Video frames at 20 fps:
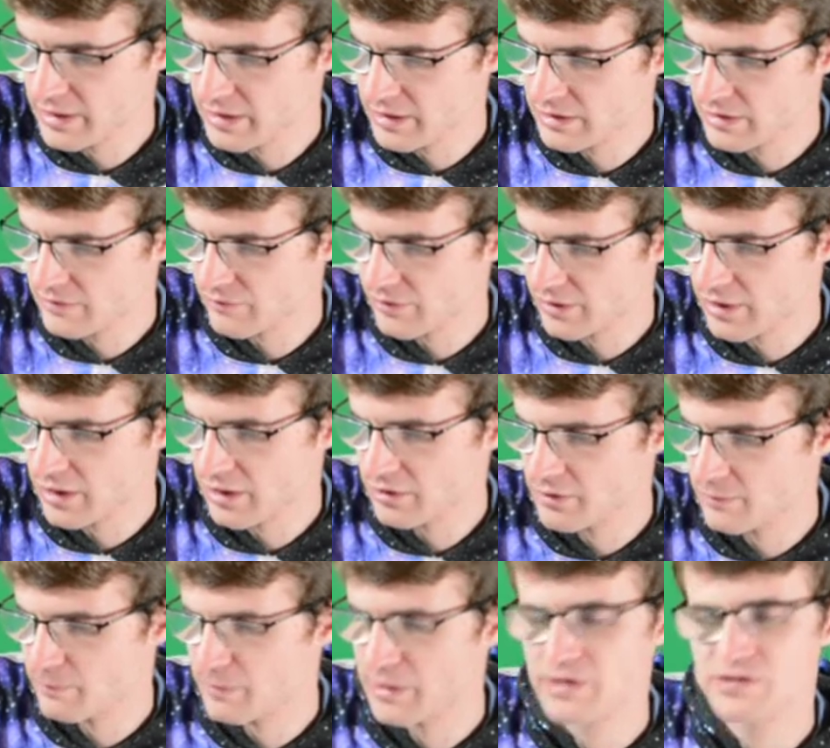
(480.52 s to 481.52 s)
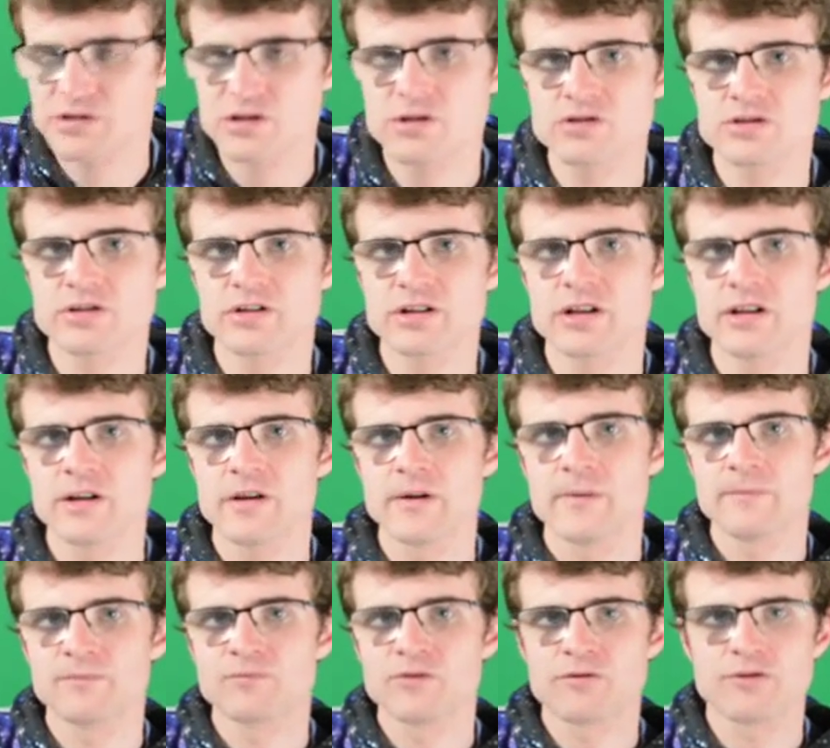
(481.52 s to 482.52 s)
that in a different color because usually
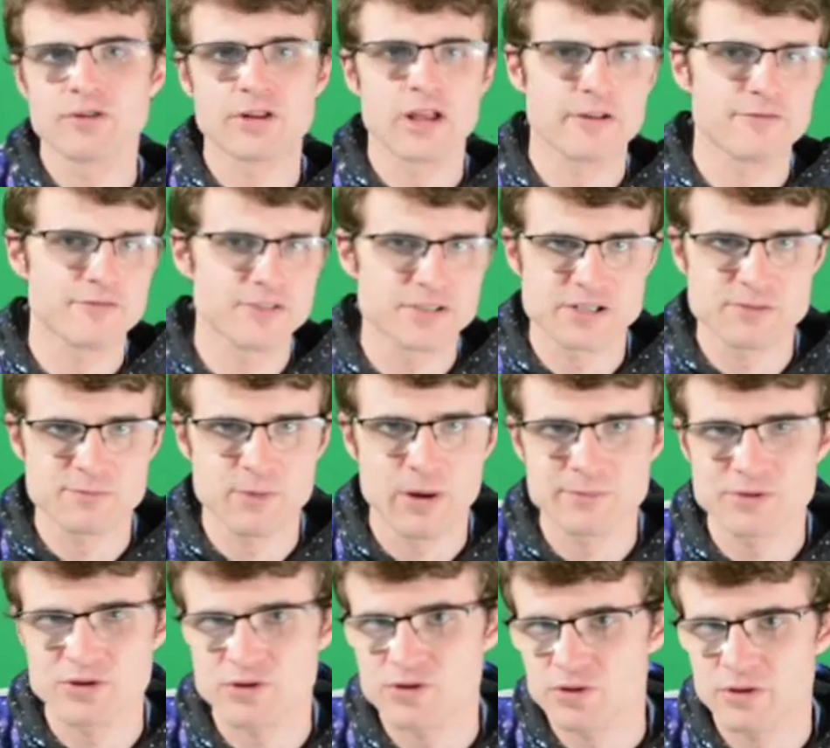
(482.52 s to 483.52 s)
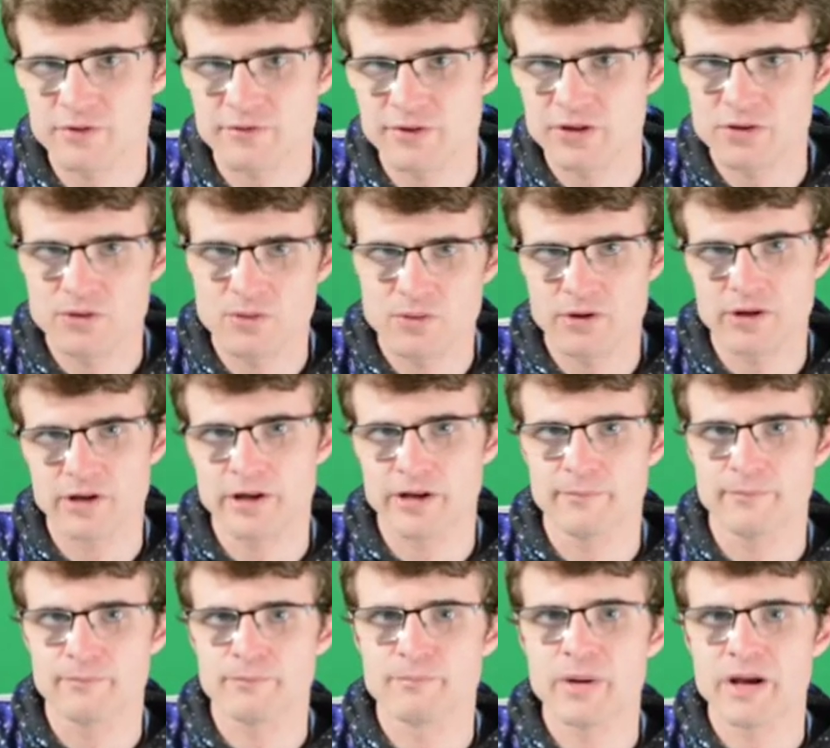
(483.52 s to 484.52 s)
for a lot of physics problems you sort of ignore
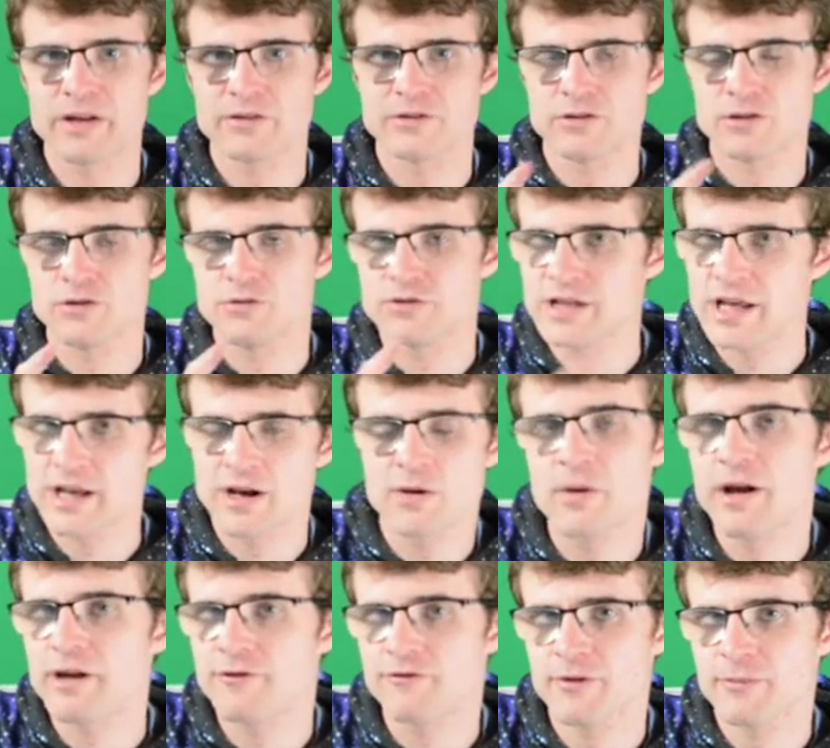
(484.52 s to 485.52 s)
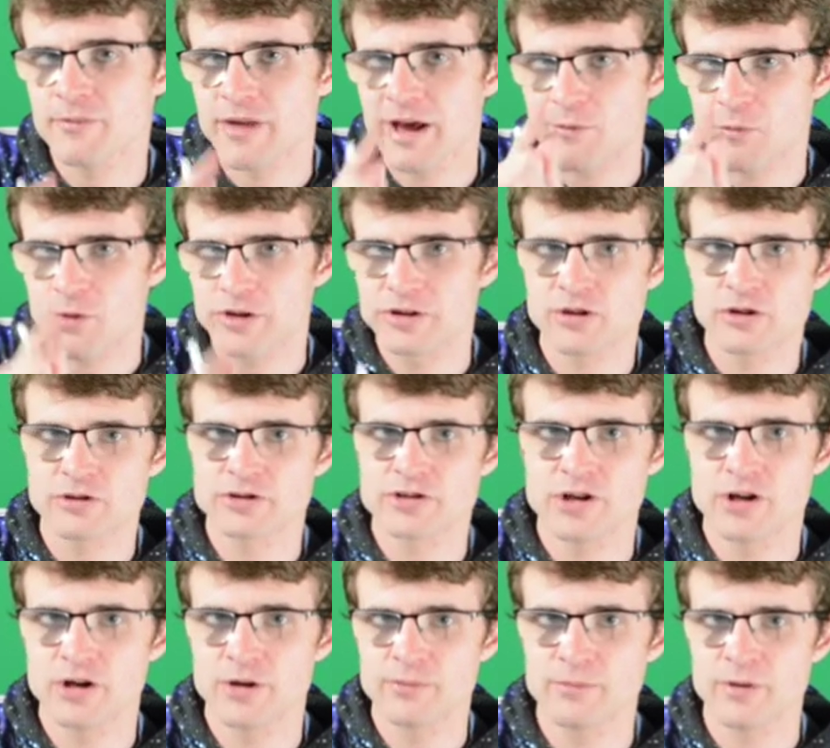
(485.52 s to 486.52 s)
it, but you take away from that one little
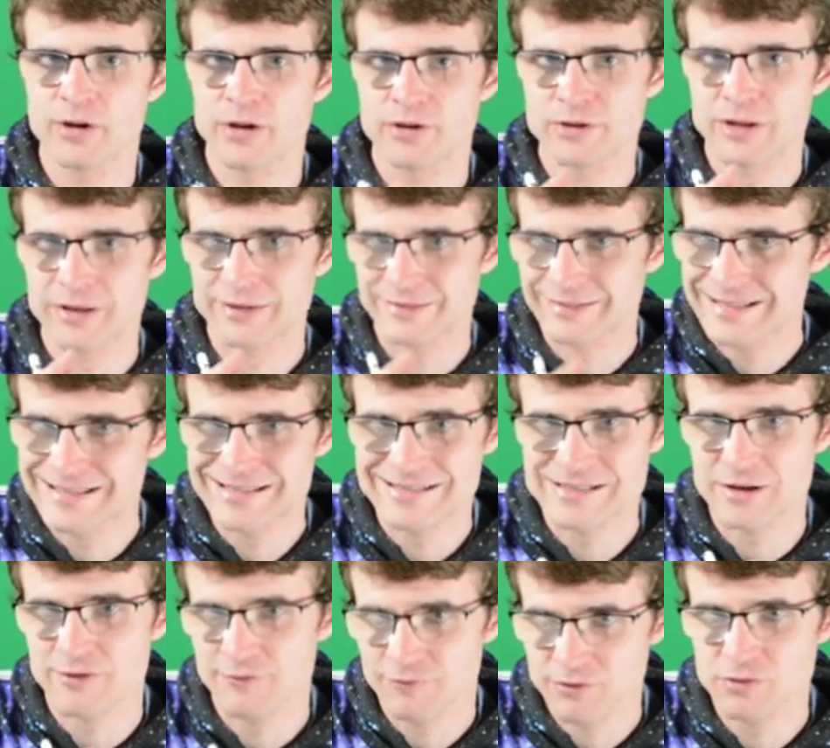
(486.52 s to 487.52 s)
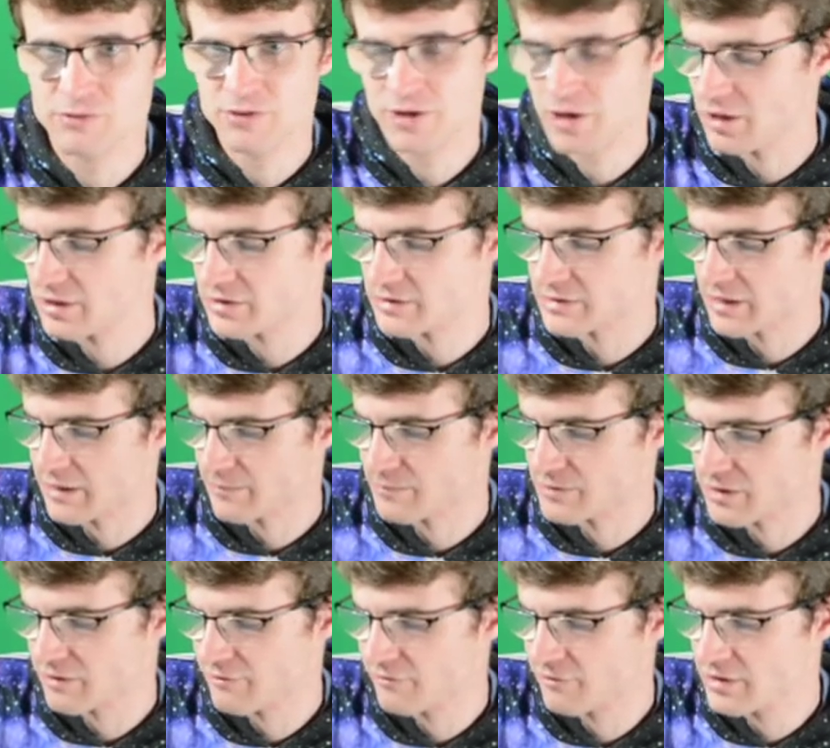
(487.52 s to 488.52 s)
term at least a few concepts.
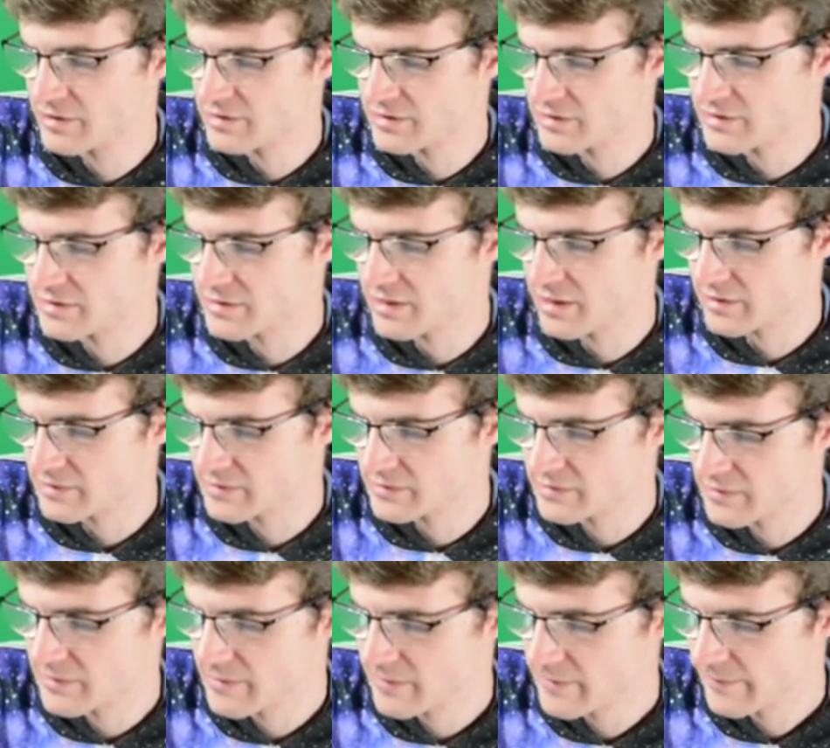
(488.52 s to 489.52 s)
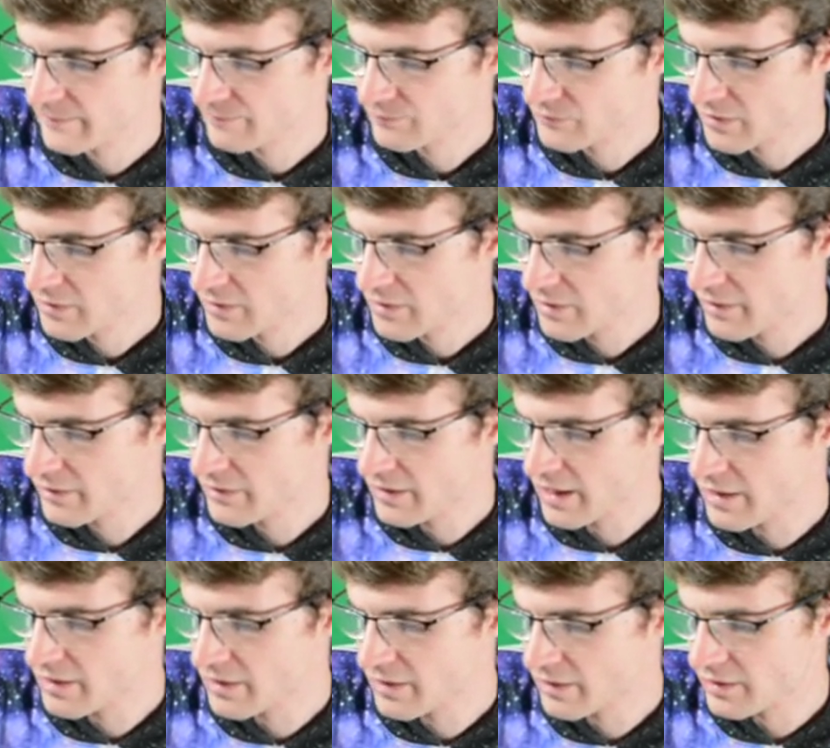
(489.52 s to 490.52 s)
The first is this.
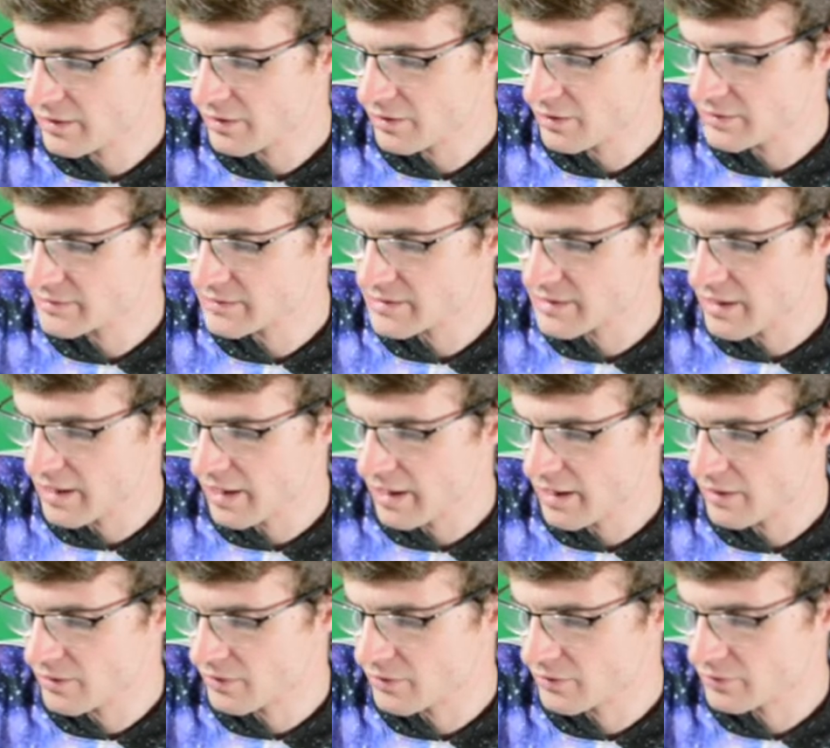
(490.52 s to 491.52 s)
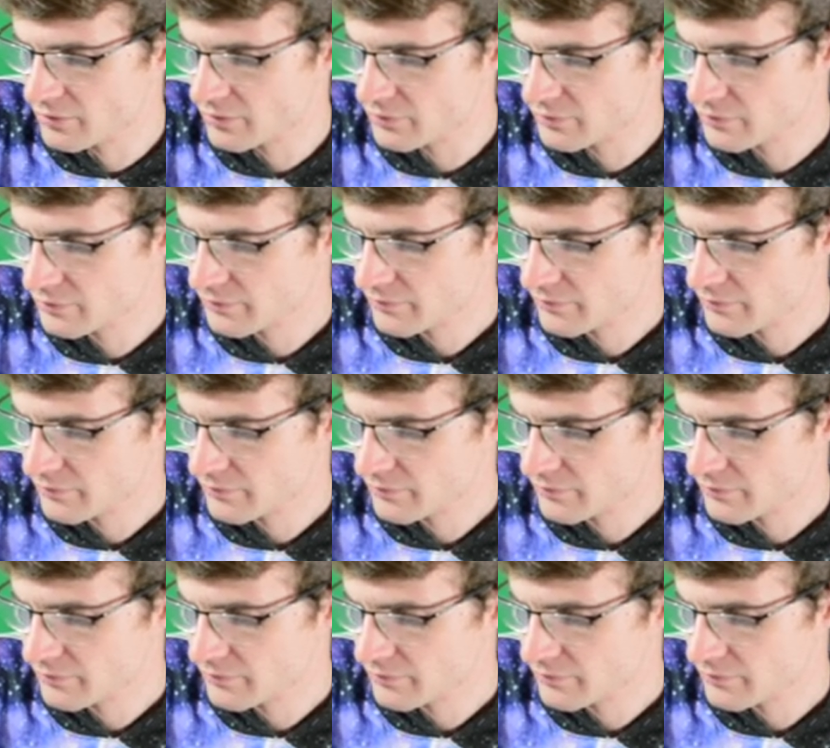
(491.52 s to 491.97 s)
Theta here is the angle